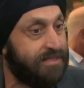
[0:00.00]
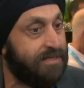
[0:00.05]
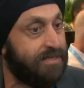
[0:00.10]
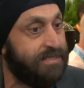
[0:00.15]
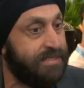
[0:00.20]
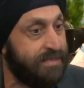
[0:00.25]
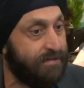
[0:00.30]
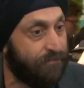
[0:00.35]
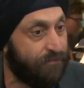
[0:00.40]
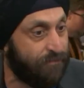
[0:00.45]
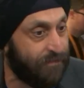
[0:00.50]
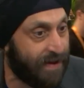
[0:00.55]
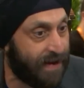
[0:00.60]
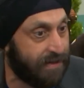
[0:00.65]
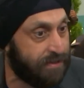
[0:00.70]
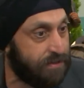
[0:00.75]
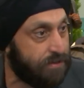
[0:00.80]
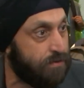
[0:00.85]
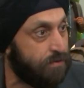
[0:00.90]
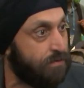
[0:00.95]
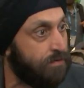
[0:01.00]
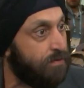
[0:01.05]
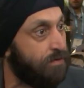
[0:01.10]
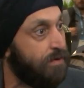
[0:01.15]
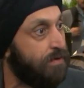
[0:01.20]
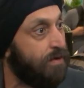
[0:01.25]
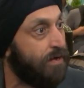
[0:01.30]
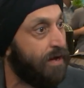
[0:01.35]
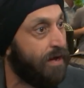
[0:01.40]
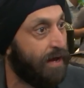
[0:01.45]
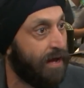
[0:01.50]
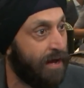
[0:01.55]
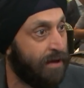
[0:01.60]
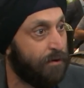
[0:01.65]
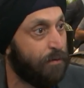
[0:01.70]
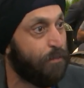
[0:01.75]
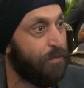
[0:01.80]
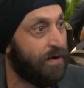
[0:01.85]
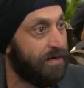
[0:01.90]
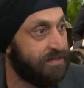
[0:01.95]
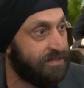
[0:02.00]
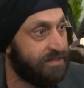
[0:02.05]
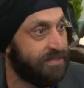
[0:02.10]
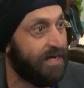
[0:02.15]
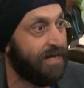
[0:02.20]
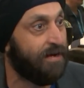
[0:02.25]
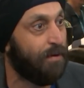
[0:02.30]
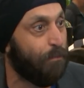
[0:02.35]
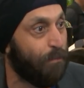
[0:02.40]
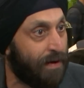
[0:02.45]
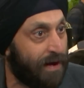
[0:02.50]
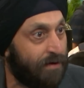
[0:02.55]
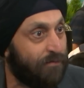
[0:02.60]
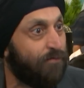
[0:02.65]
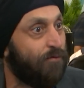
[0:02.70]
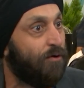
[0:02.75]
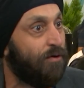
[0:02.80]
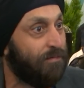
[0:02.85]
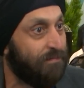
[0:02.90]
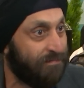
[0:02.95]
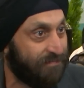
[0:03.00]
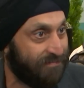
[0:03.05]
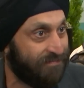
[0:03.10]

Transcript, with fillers: the de facto enterprise data platform.